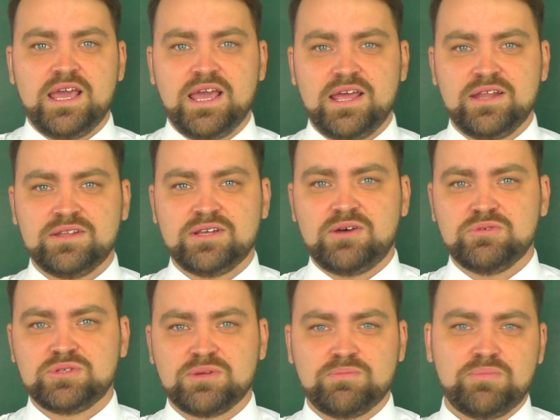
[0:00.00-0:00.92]
and I
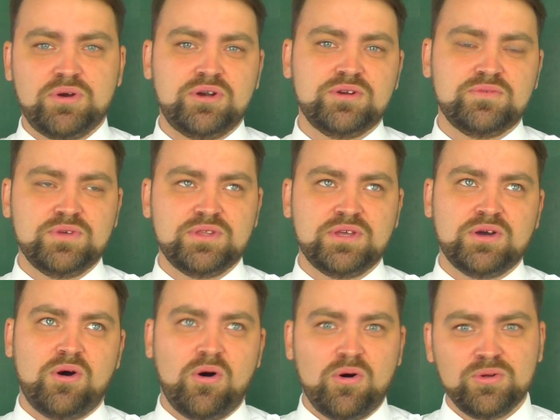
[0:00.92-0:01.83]
would compare it
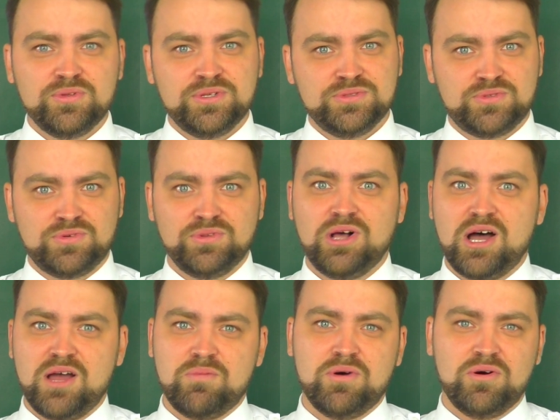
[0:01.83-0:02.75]
with old and
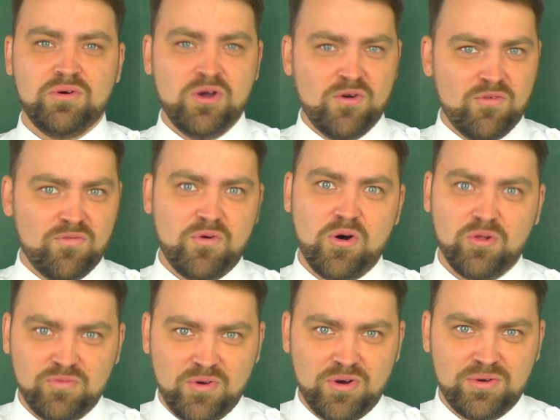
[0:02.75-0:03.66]
reliable
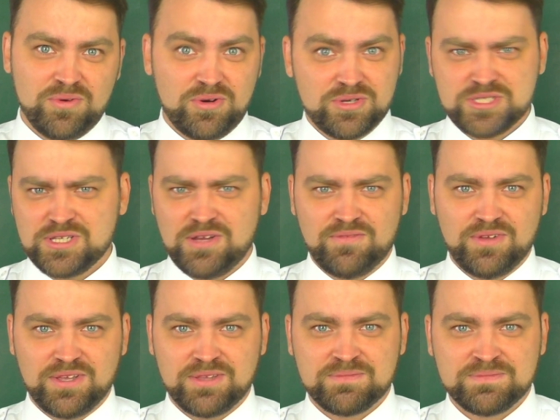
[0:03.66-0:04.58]
Volvo or something.